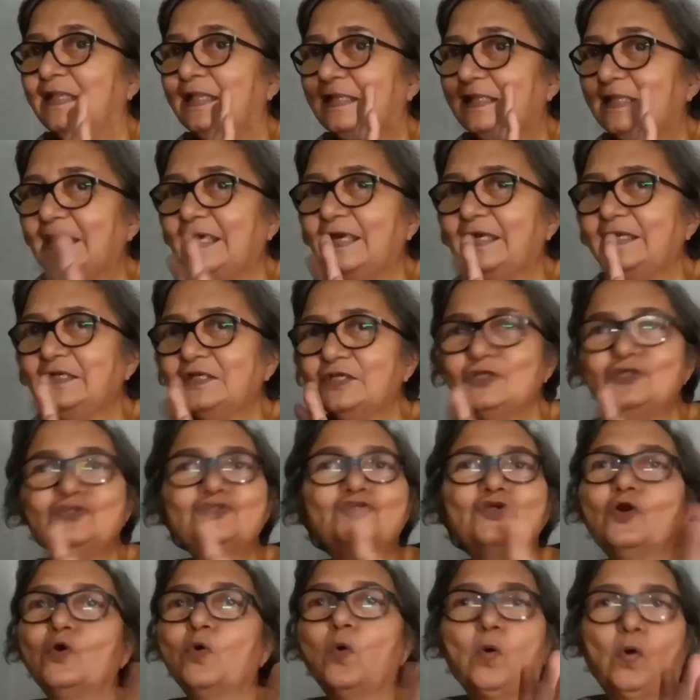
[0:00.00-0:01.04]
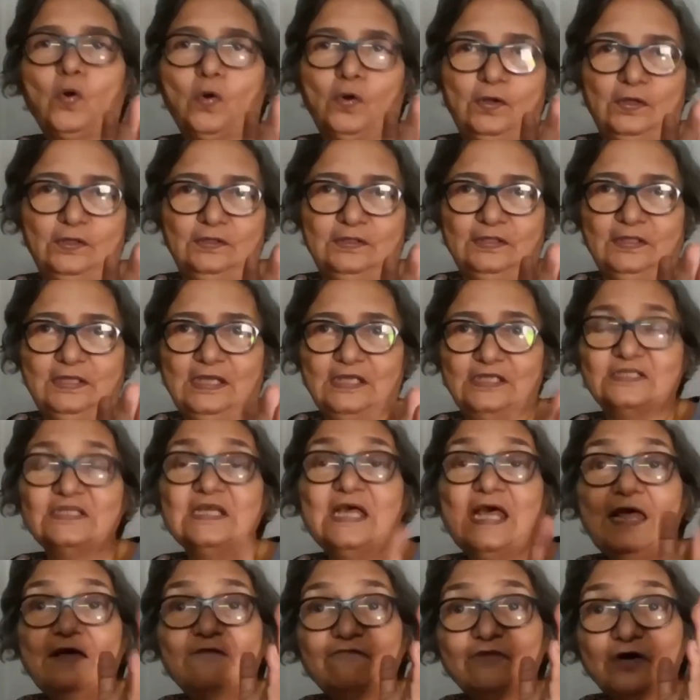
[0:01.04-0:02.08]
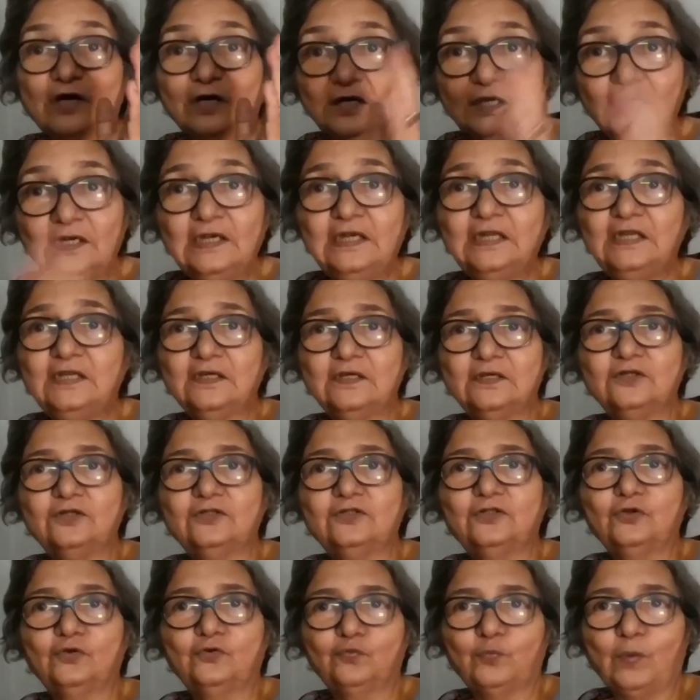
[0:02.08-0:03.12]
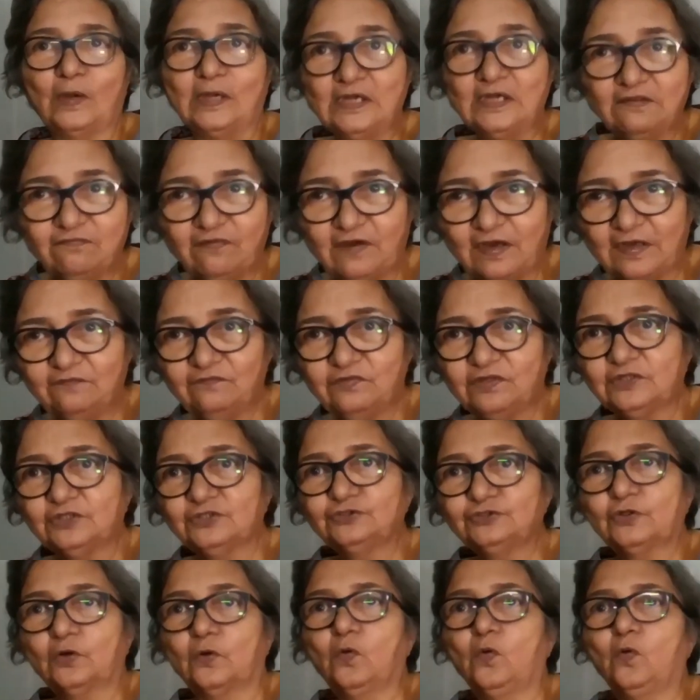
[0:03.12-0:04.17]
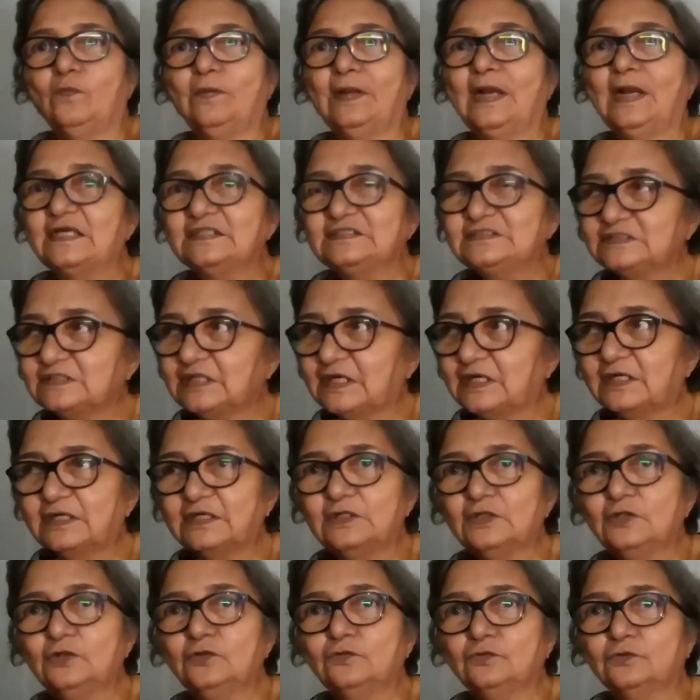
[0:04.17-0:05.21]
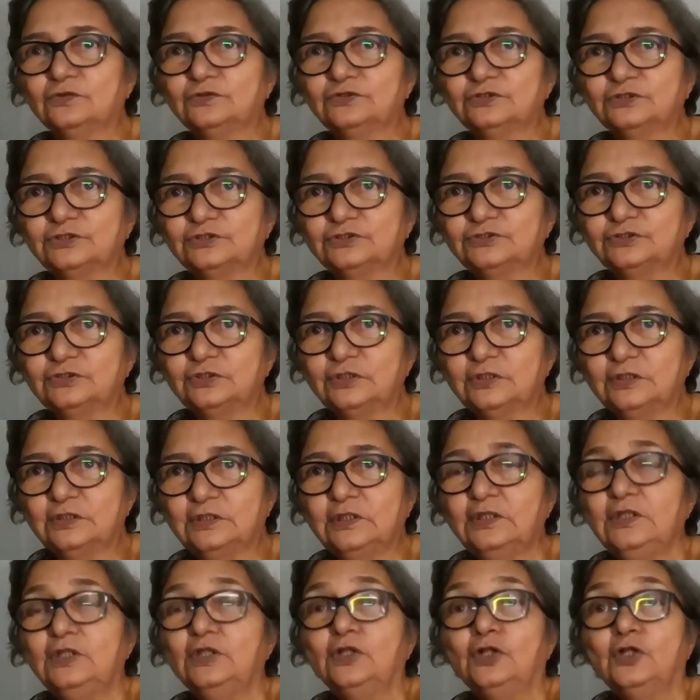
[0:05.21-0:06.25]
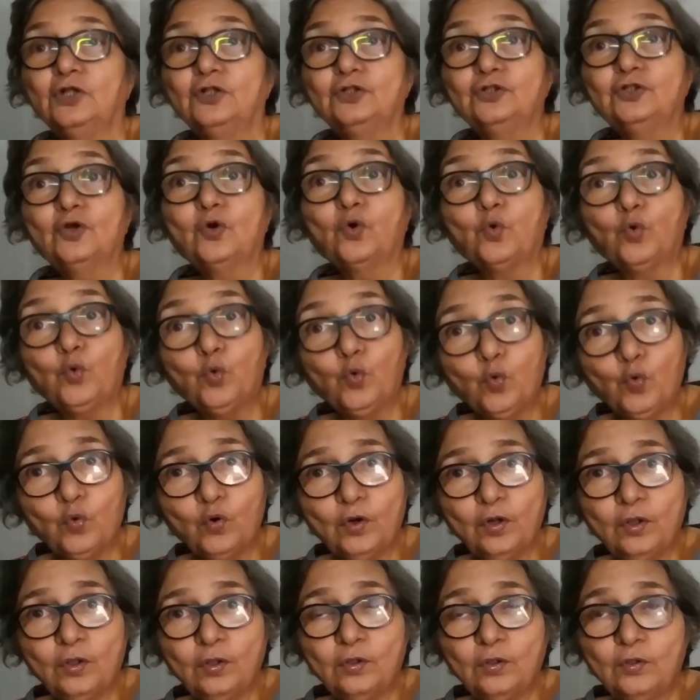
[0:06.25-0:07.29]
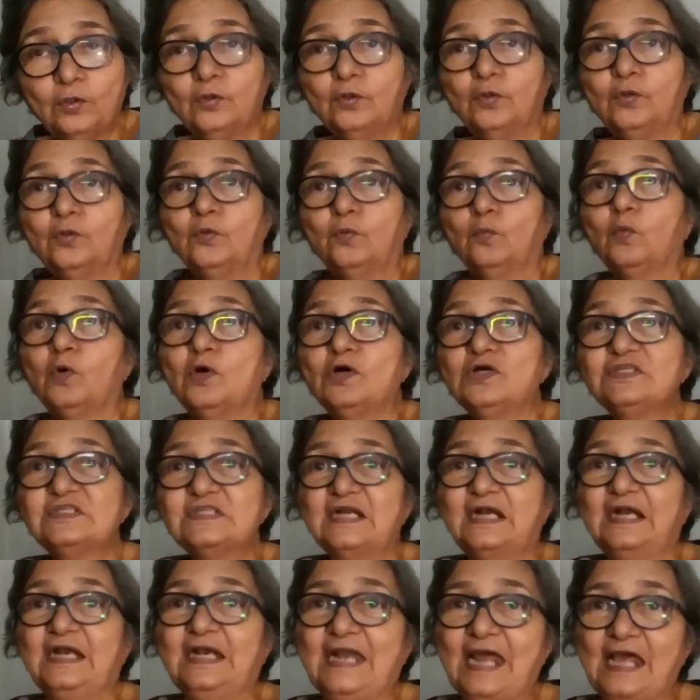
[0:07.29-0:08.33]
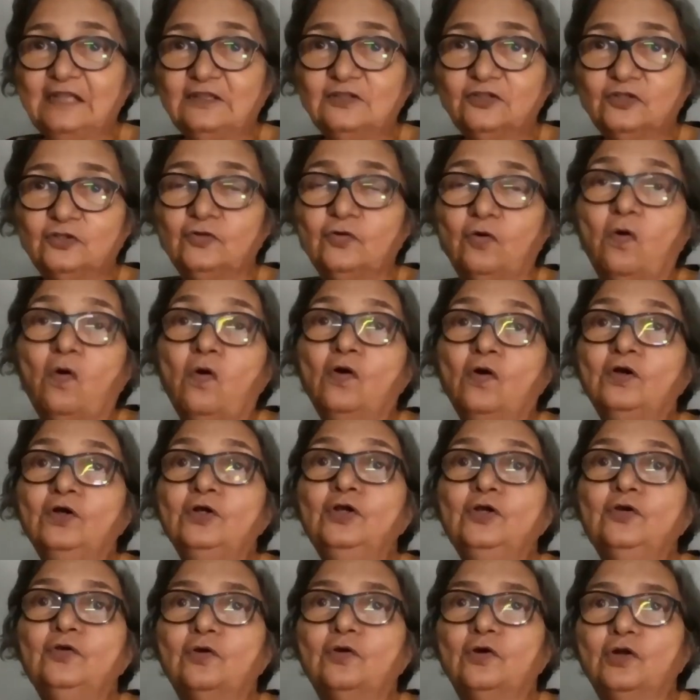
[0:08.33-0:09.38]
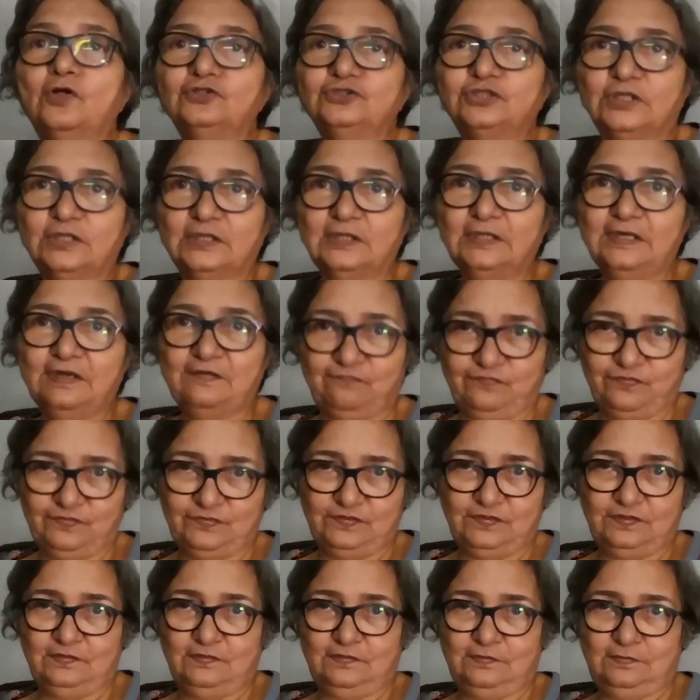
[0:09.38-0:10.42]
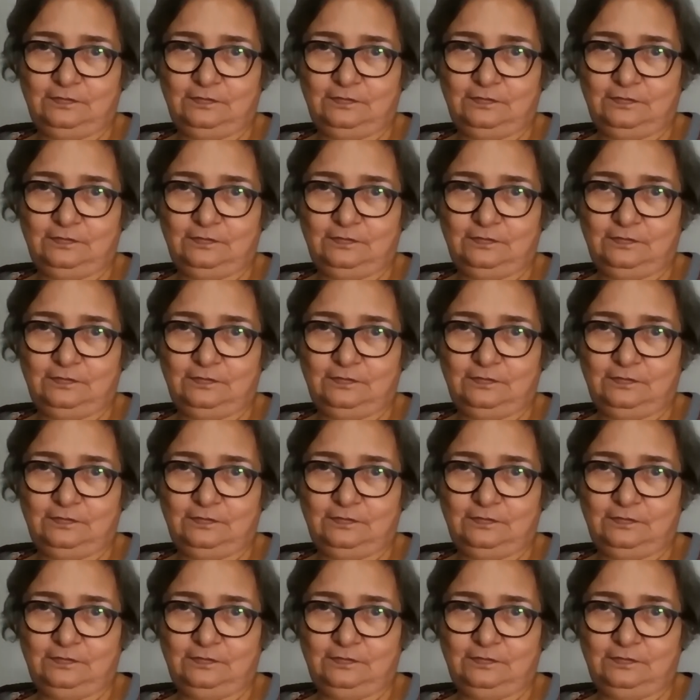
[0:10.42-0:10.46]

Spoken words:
That is no longer the case. Earlier, 25 years ago, when I started neurosurgery, the rule was death or neurological deficit.